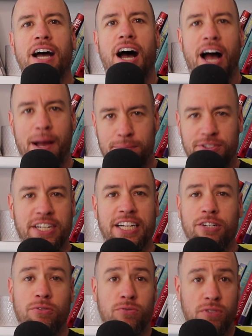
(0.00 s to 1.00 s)
I'm
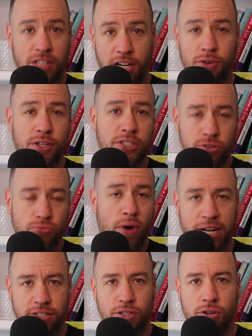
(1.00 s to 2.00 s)
sitting literally
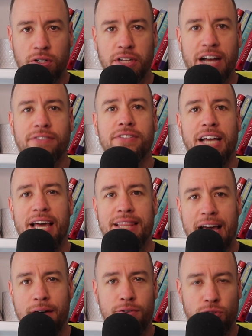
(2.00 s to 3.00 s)
right to her left, and
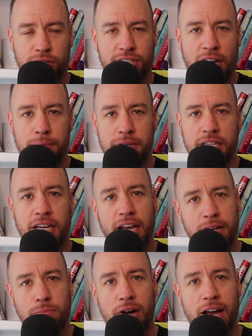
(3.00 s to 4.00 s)
now they're looking at me.
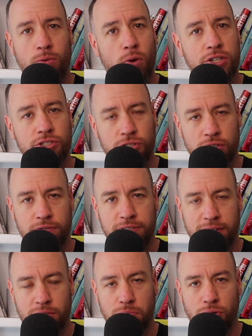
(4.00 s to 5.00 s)
Hey, Brad, what is your
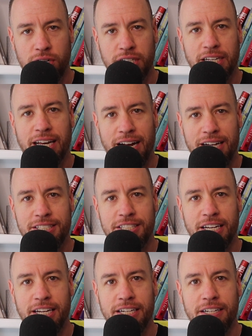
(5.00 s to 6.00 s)
favorite pudding? And I
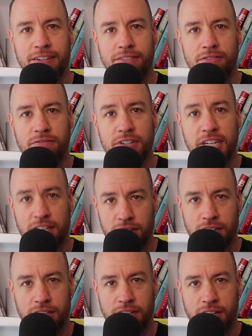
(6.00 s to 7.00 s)
say
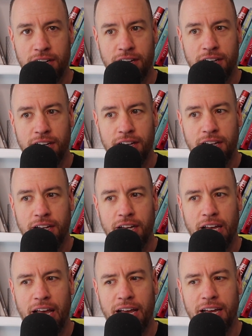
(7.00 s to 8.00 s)
vanilla.
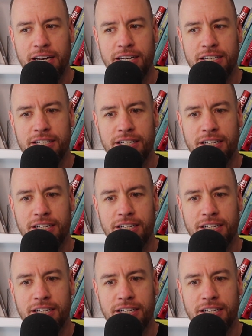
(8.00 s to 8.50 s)
And